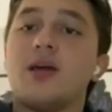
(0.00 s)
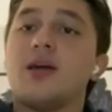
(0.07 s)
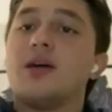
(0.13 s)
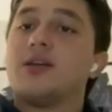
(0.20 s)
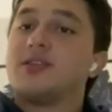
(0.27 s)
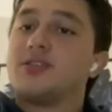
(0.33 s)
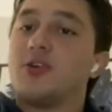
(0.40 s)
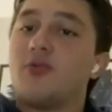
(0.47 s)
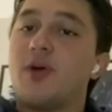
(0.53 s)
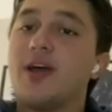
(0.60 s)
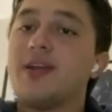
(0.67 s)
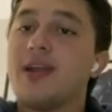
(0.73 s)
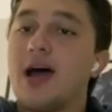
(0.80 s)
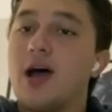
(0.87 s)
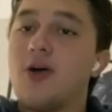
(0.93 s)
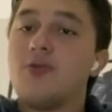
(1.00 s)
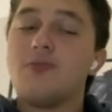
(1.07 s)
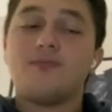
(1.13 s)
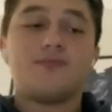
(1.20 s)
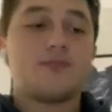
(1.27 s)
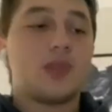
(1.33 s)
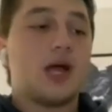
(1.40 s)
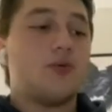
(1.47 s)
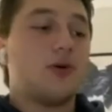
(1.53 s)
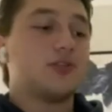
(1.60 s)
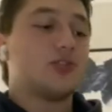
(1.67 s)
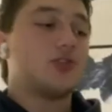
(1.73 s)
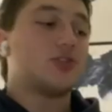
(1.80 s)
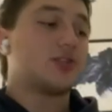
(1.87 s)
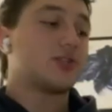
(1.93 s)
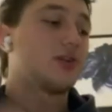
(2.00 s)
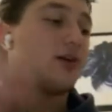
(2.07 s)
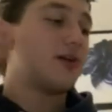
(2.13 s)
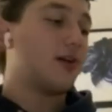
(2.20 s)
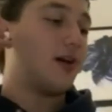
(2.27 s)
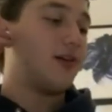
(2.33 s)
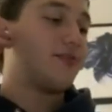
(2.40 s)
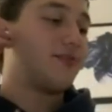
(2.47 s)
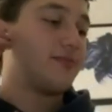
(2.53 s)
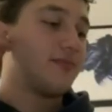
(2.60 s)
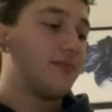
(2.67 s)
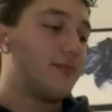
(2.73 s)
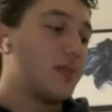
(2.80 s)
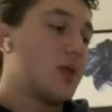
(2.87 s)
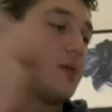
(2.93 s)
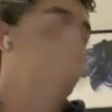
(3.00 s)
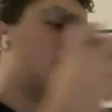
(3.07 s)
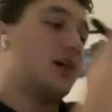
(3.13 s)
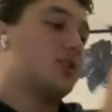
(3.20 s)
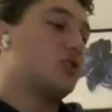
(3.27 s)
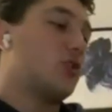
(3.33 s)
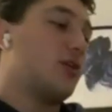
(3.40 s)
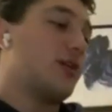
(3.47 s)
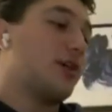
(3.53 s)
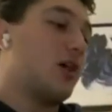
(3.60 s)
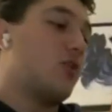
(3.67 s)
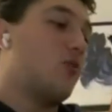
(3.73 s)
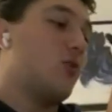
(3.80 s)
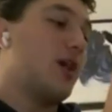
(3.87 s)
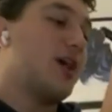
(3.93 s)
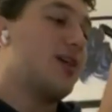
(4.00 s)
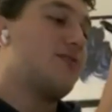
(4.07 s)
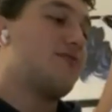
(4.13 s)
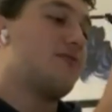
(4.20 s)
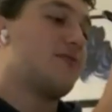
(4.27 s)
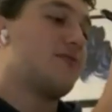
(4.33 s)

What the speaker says: So right now, I want you to start off by drawing a wave